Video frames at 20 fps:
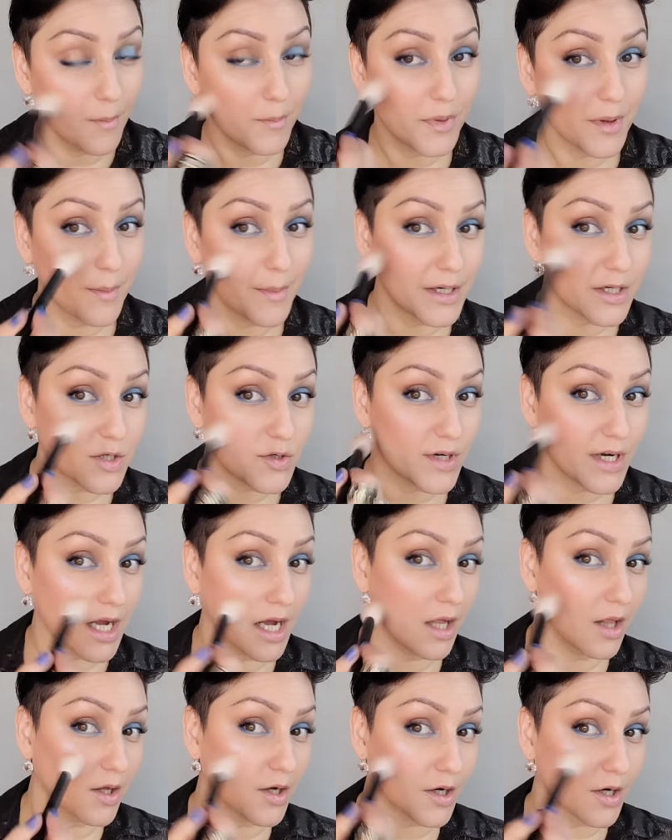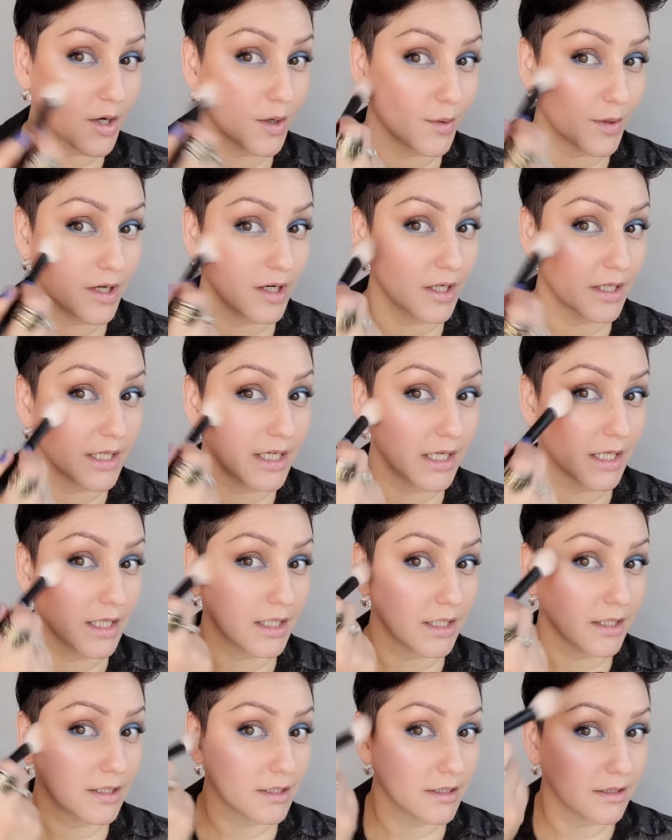complementary color going on
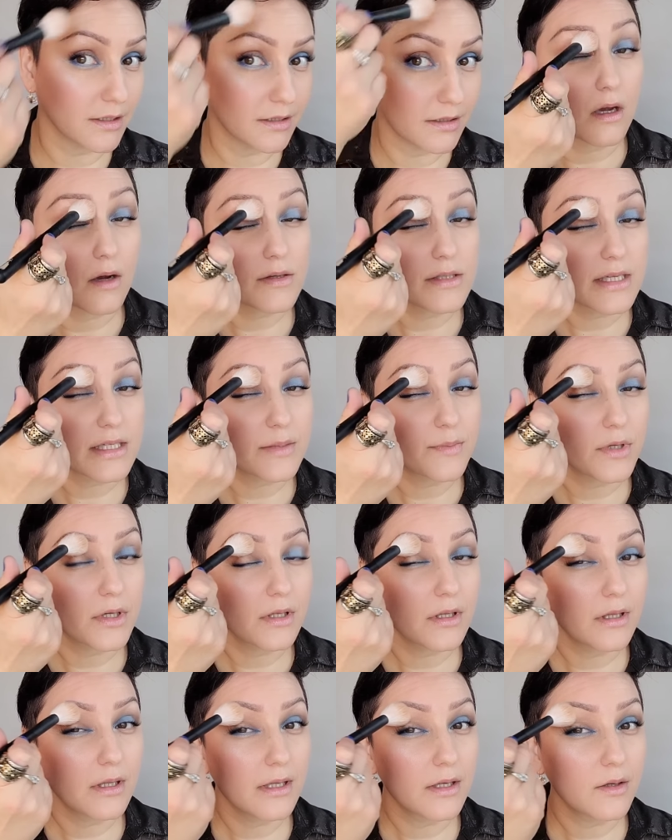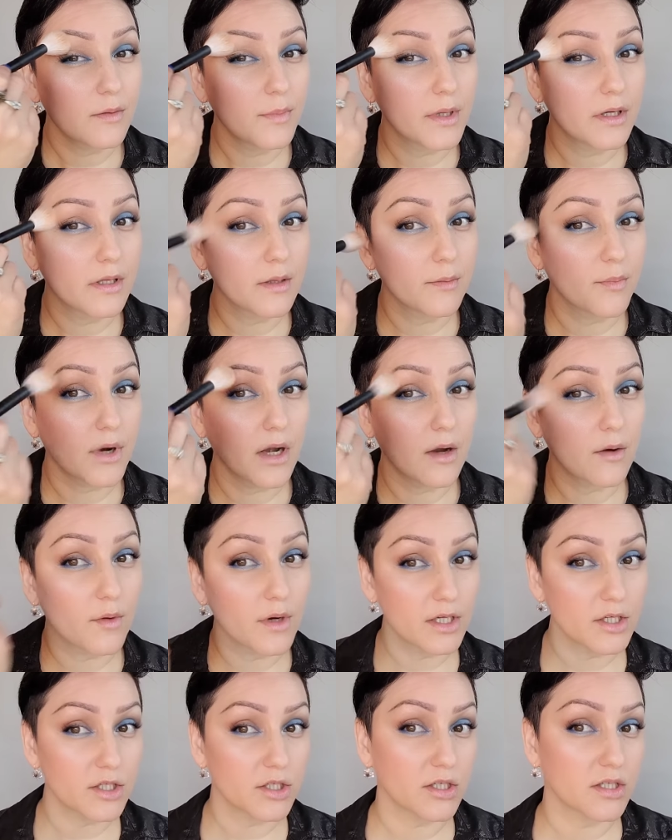here. I always like to put a little bit on the brow
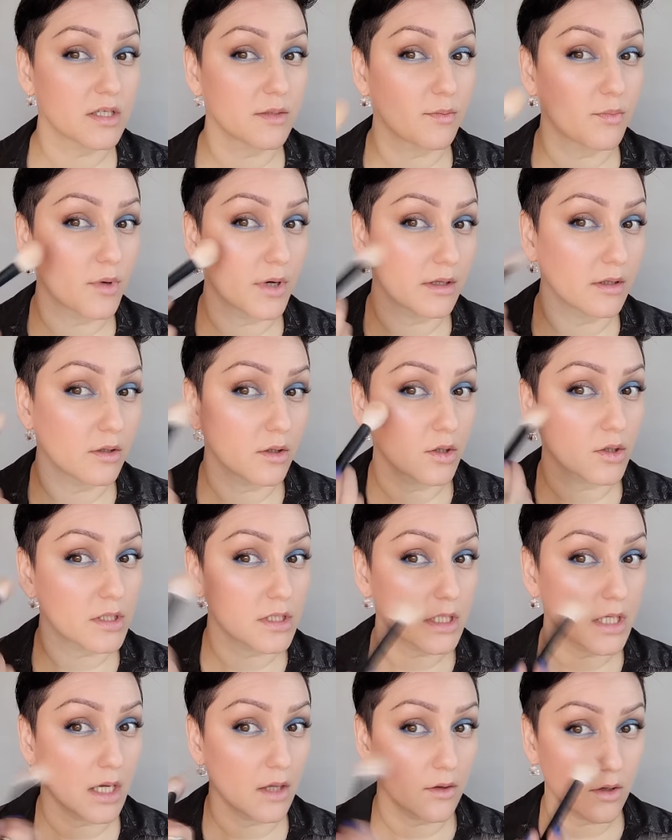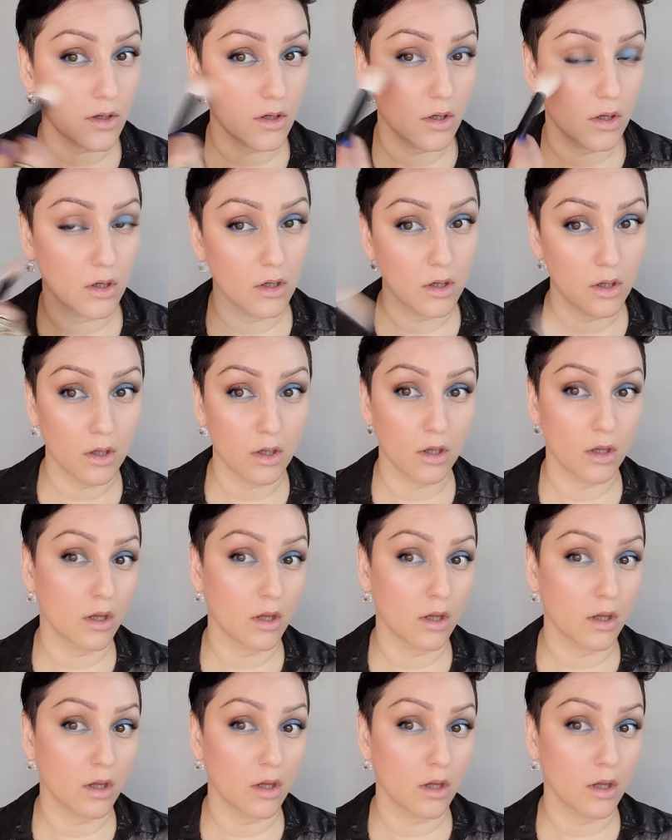ridge just to bring the look together.